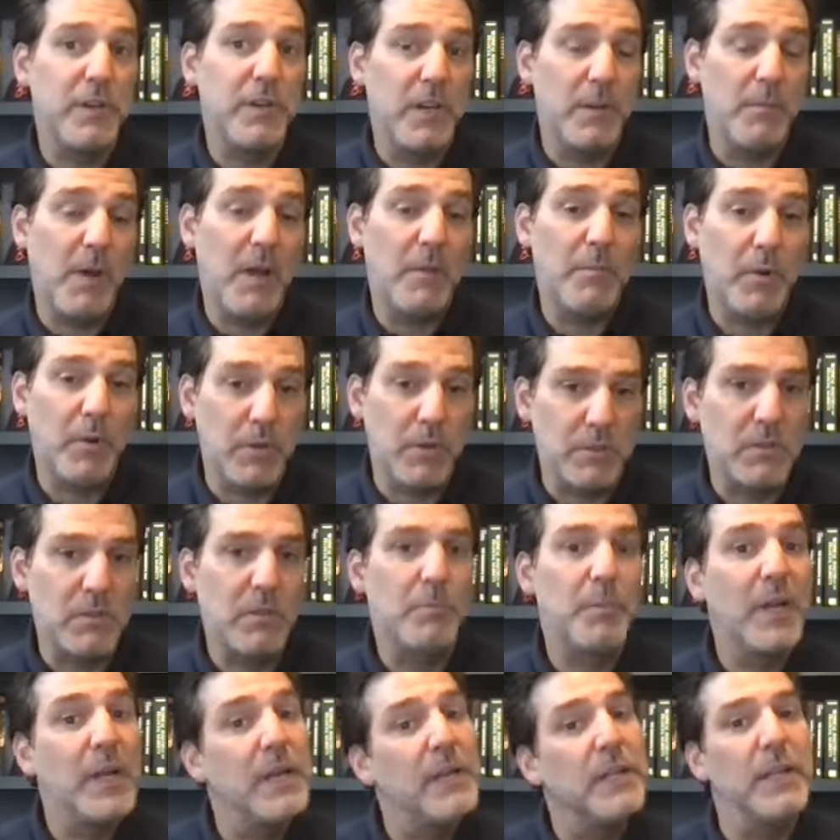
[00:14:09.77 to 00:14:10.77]
in my personal
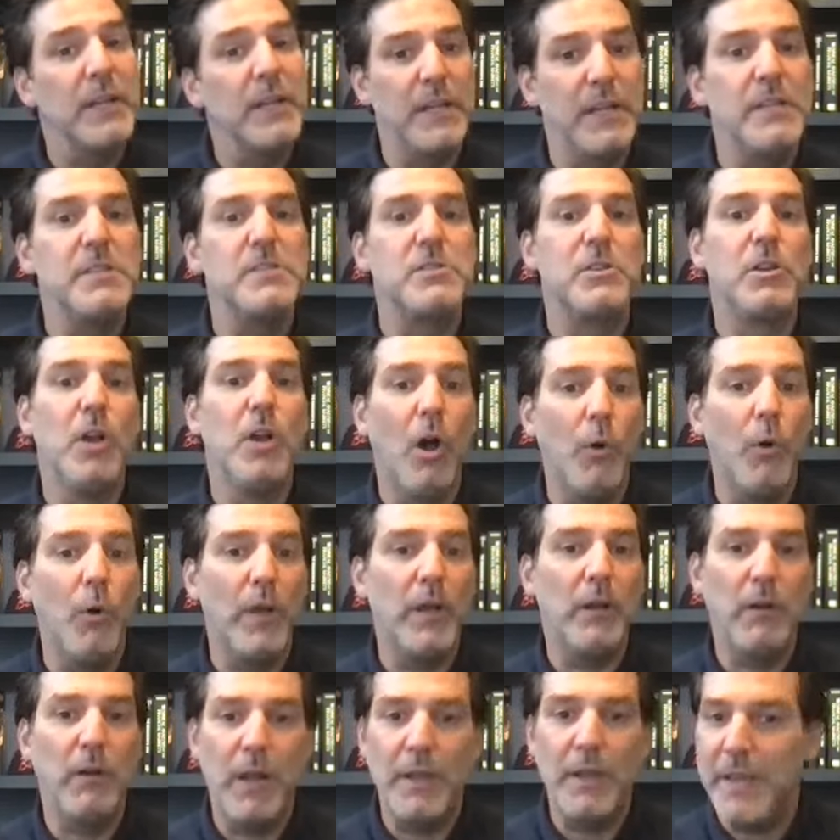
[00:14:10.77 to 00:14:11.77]
opinion, is going,
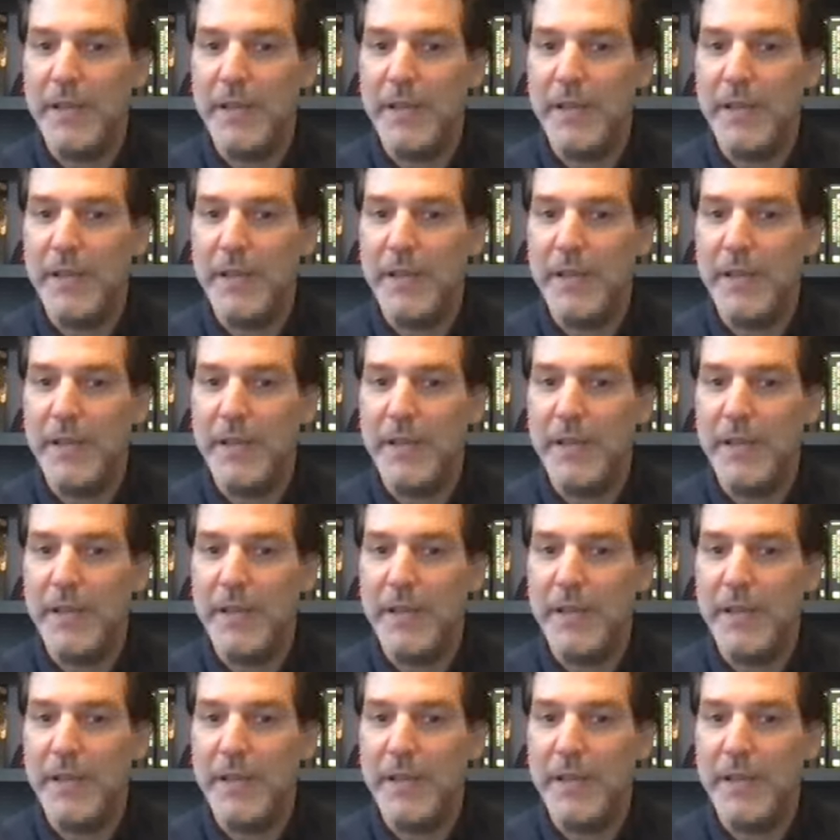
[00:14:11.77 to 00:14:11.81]
right?